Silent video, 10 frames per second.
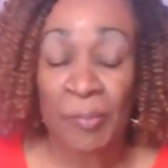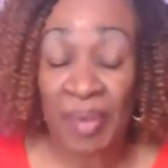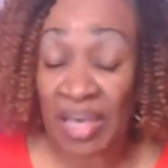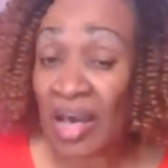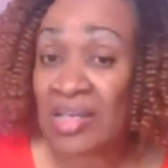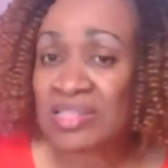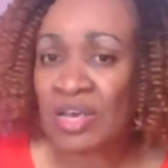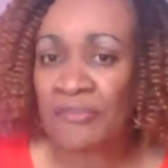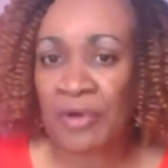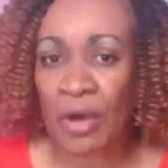Because
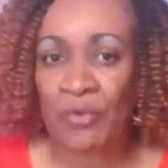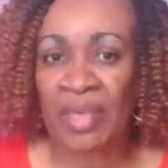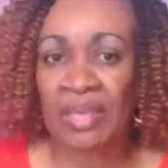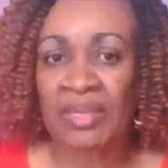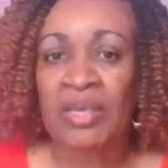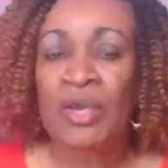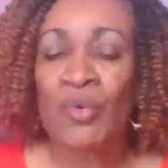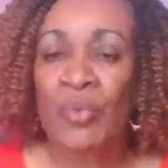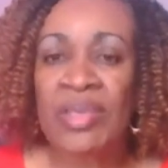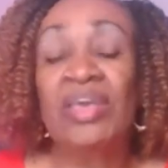of COVID,
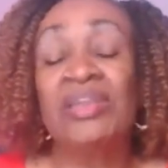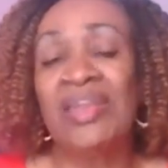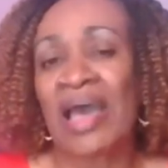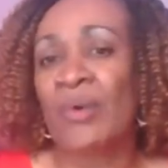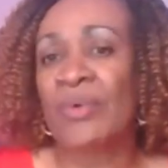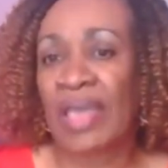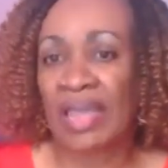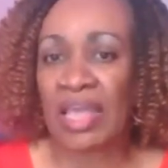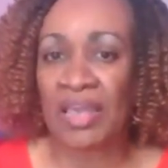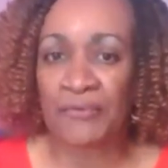we can now
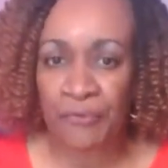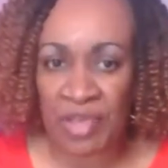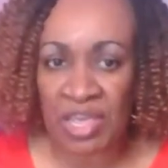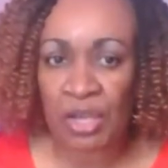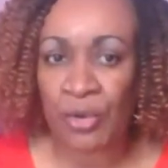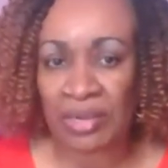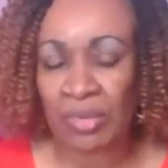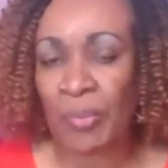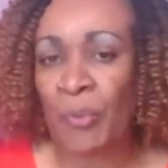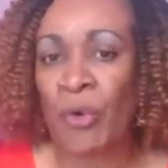get a free
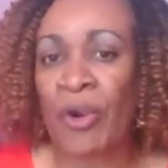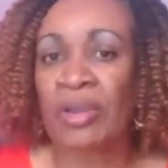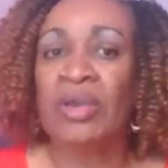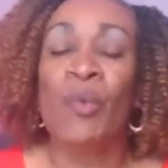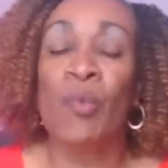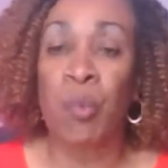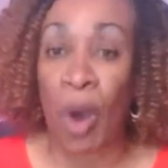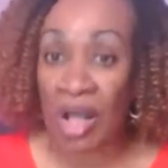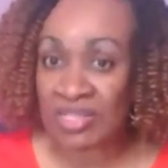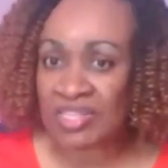credit report
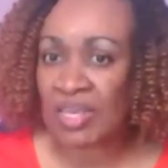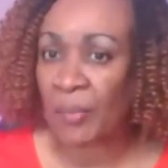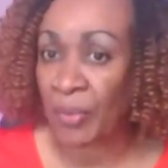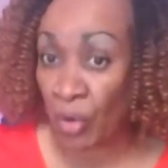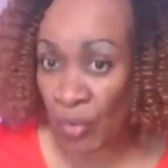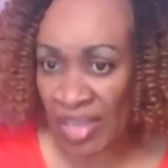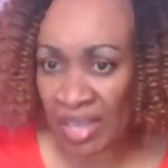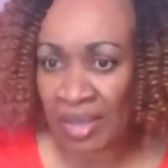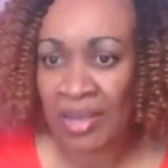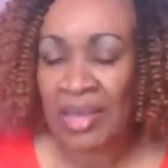once per
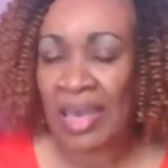week.